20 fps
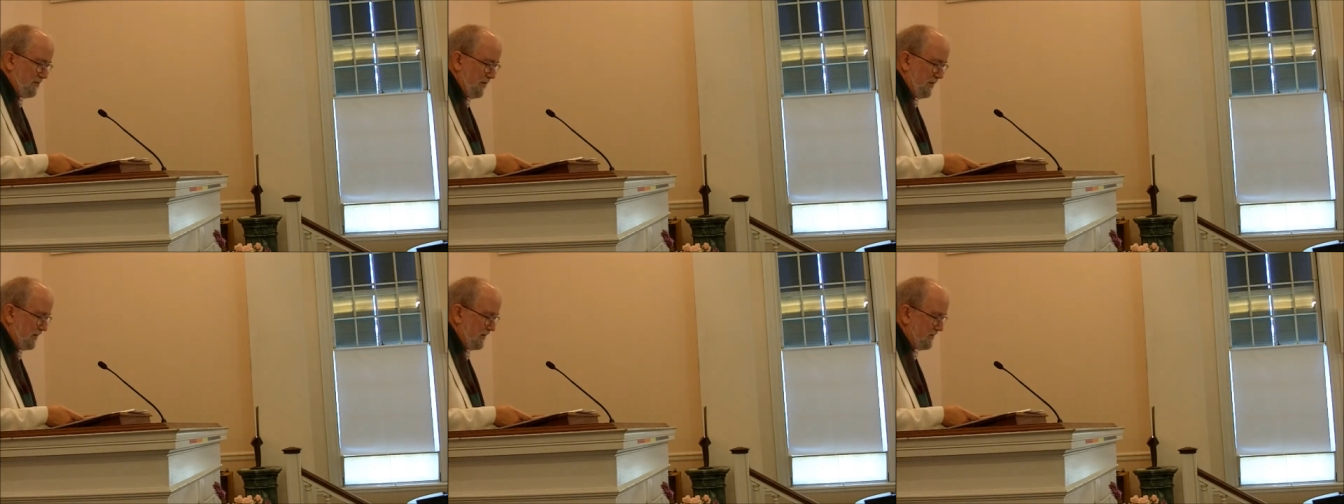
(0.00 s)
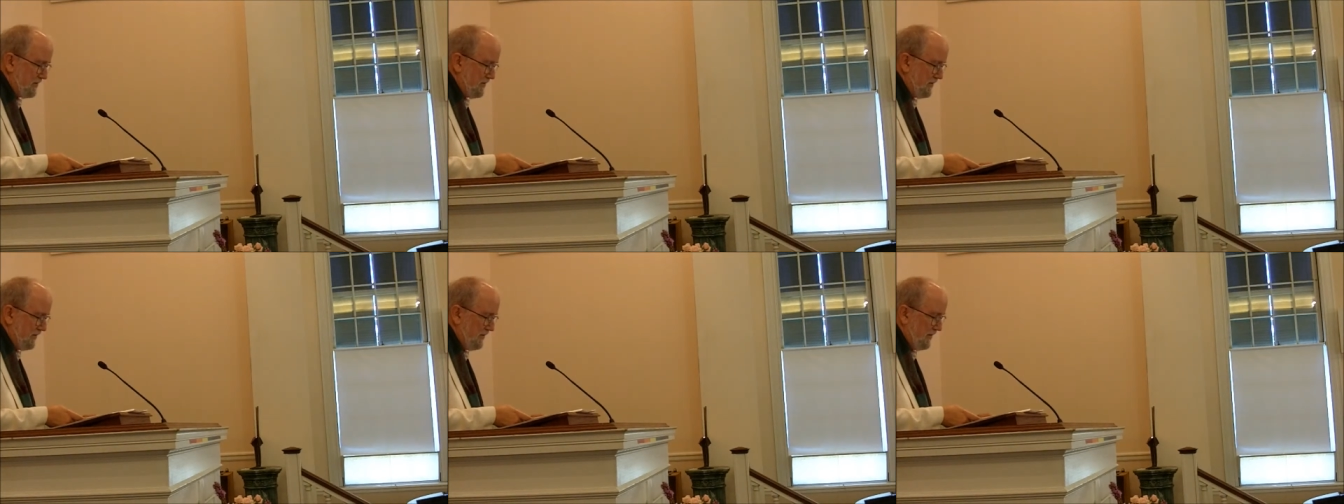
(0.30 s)

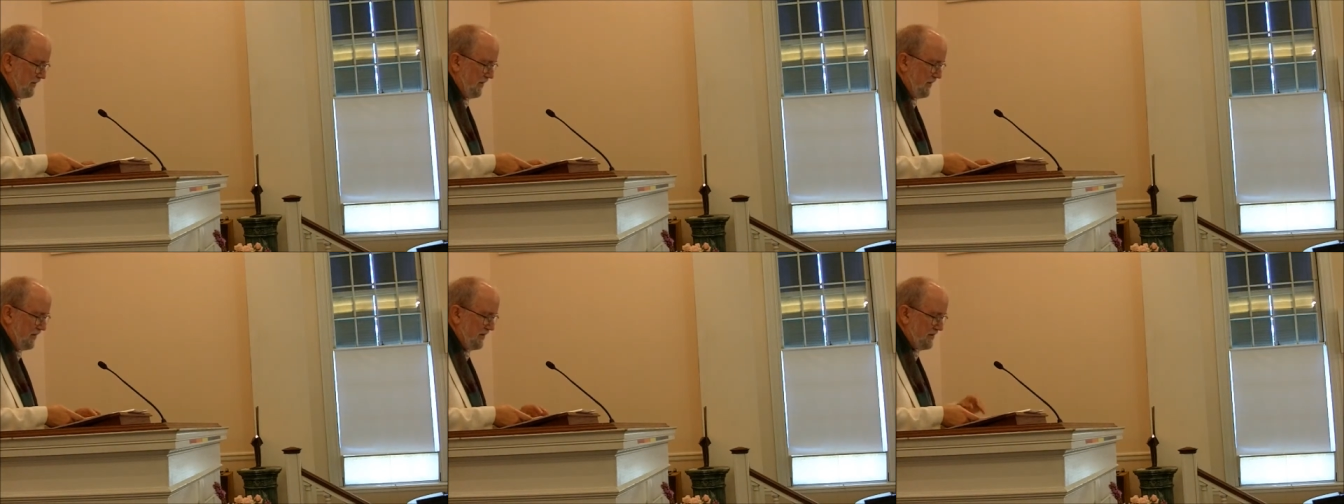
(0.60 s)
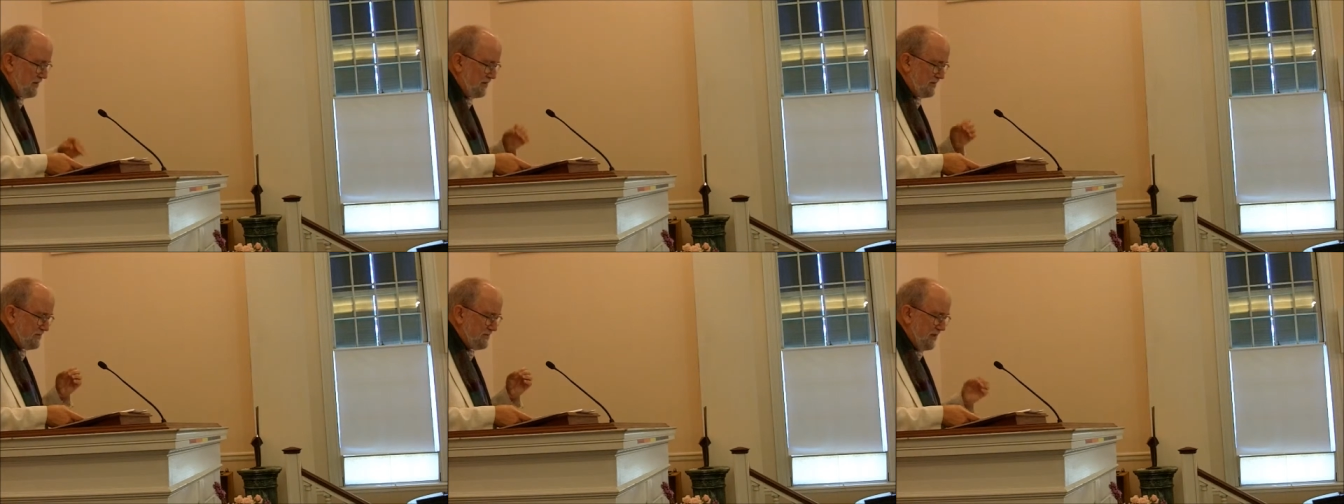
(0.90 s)
fix. It
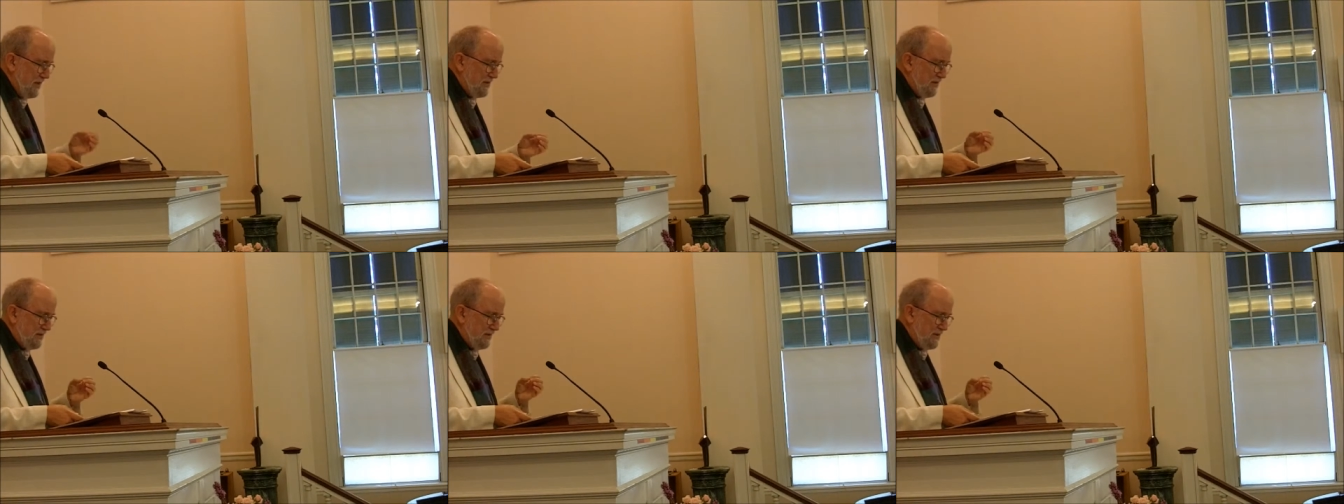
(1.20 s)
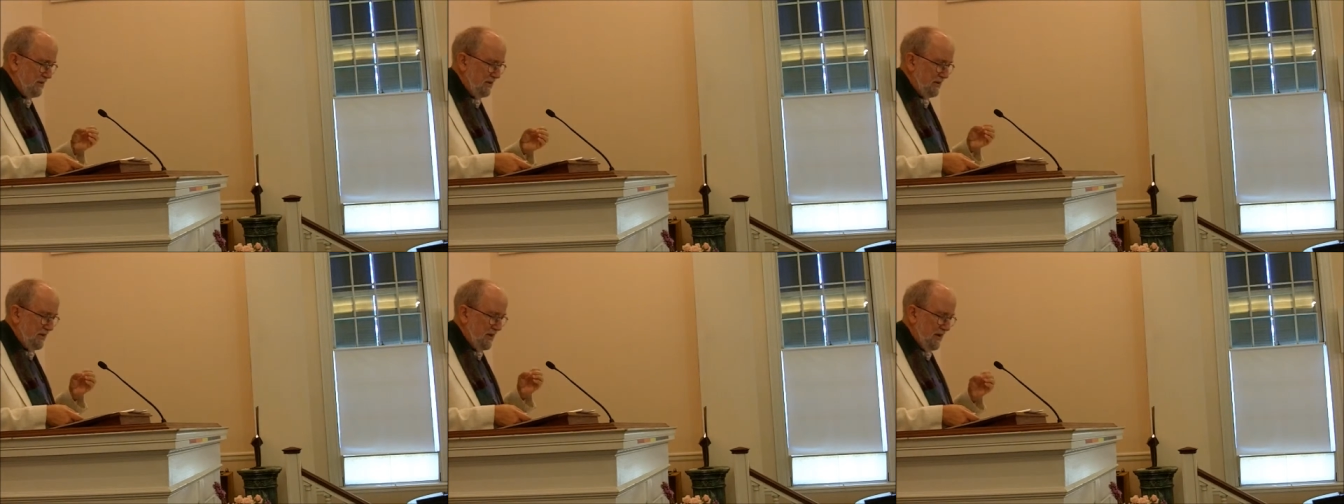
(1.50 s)
does nothing
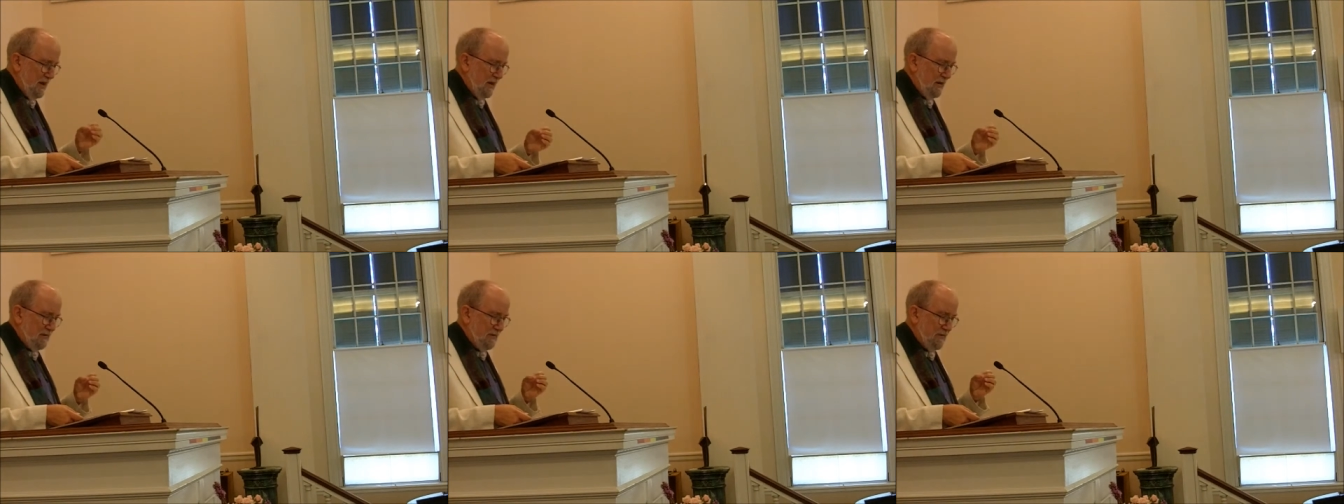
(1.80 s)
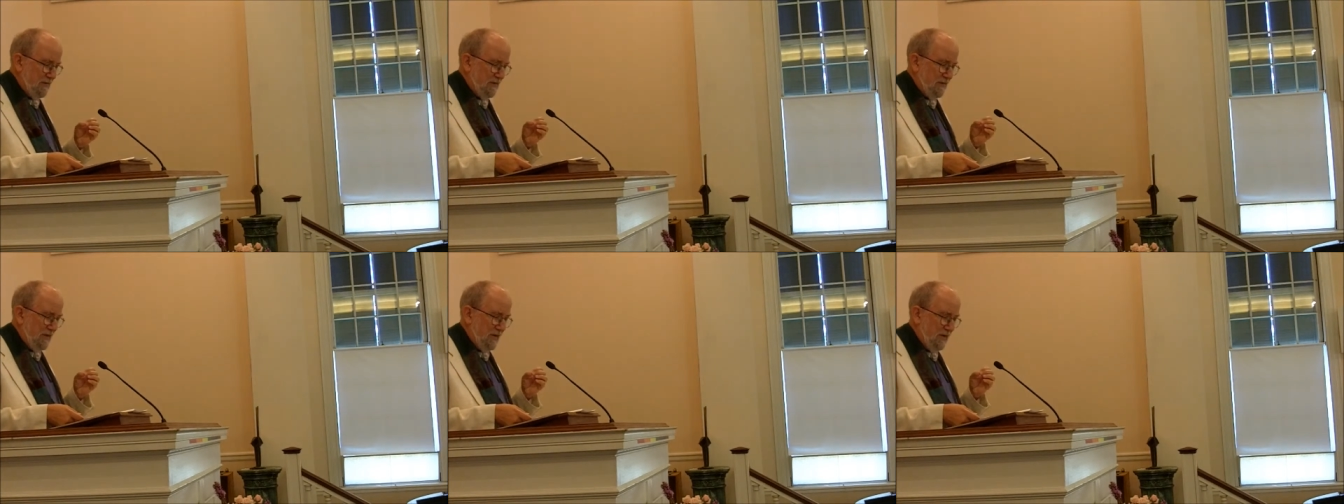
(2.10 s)
to
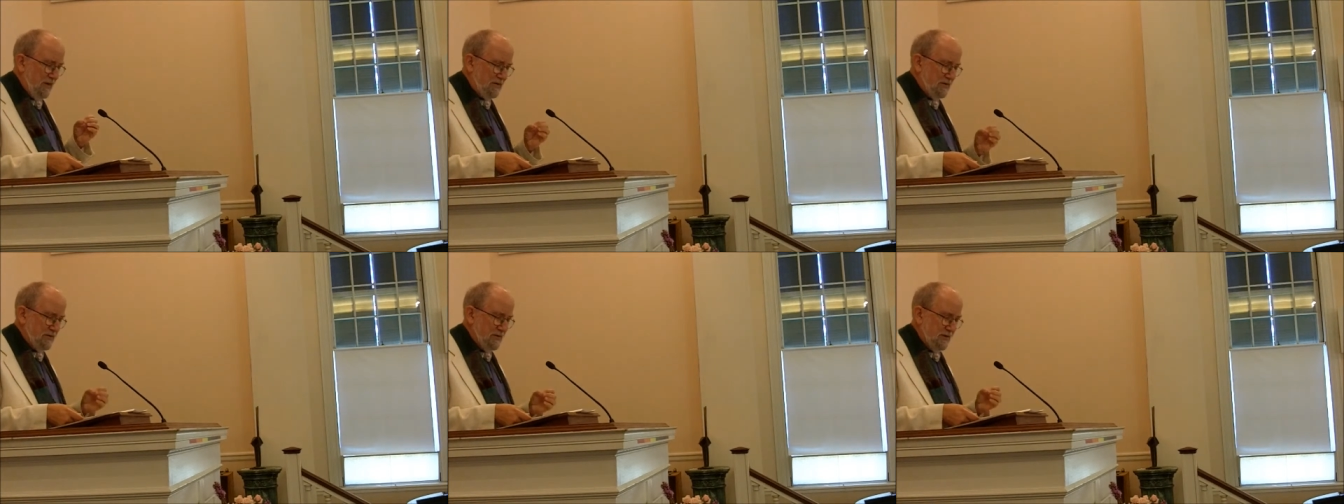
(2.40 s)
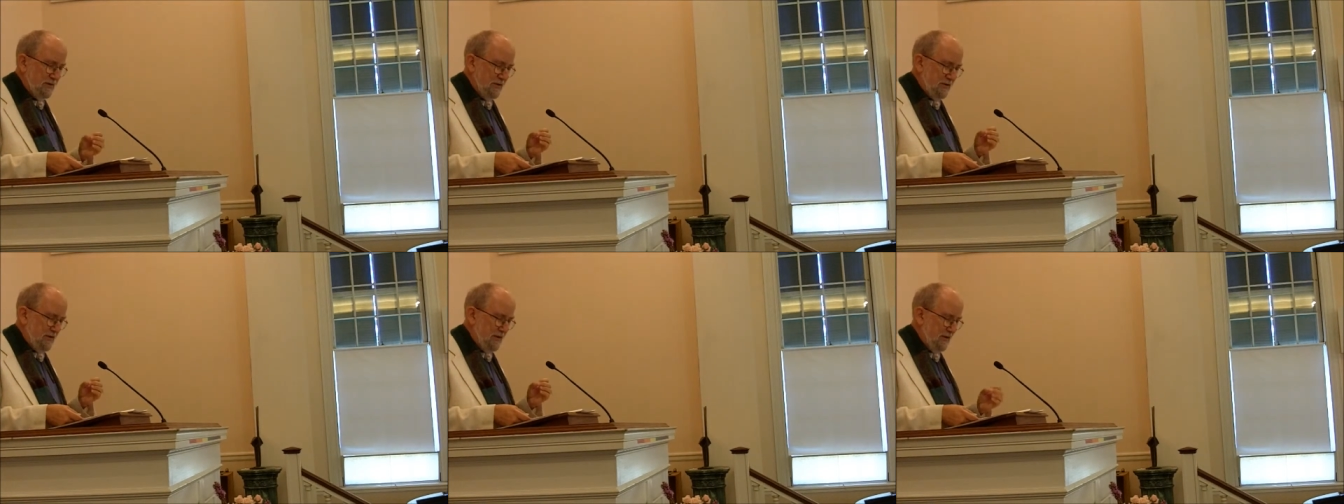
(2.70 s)
account for the
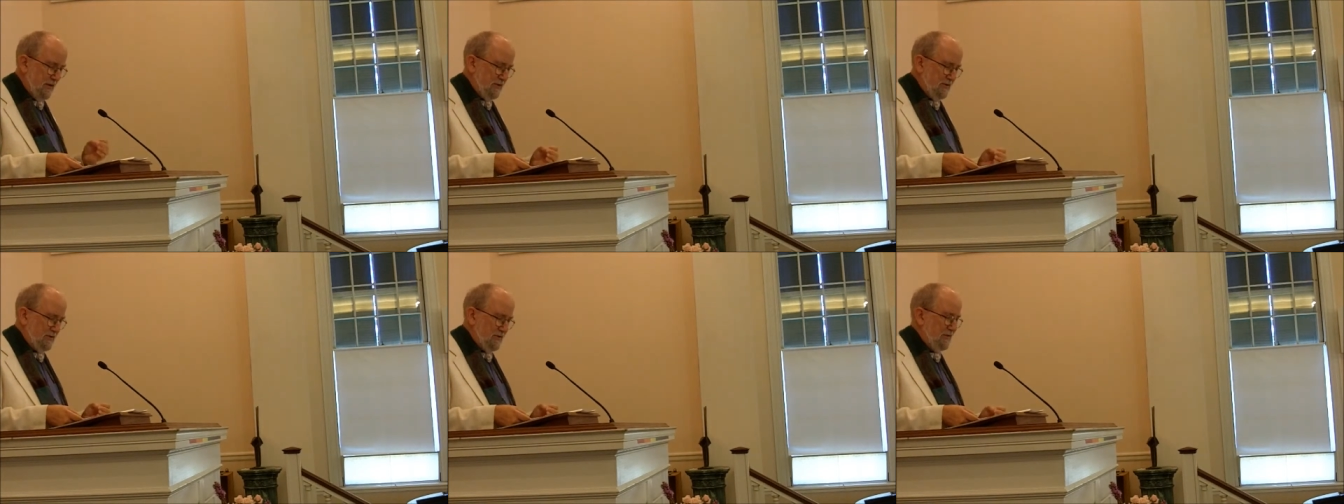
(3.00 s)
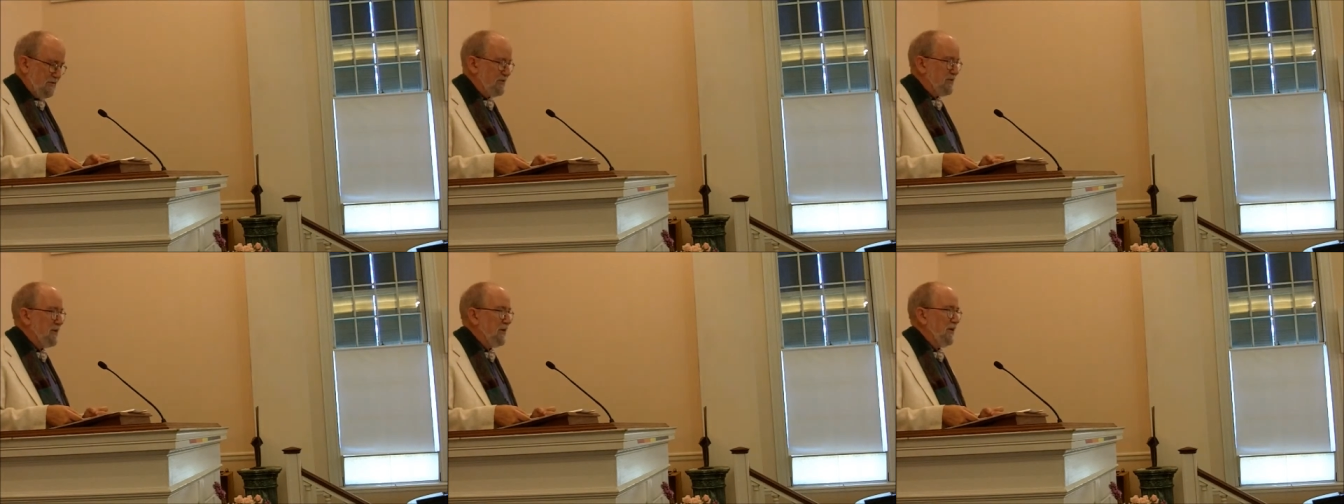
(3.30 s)
injury to
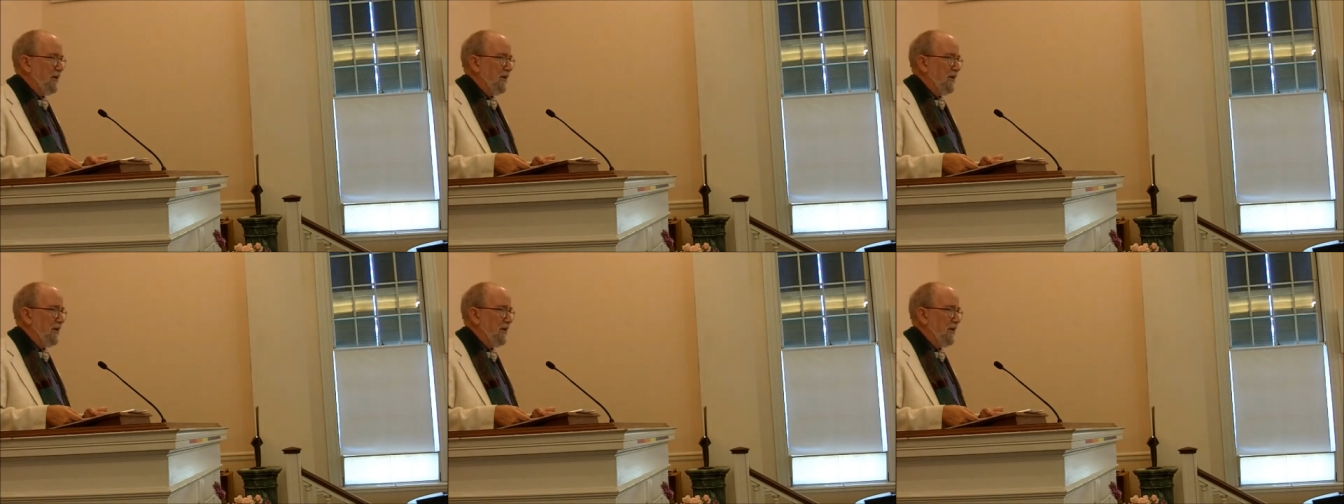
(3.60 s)
cultures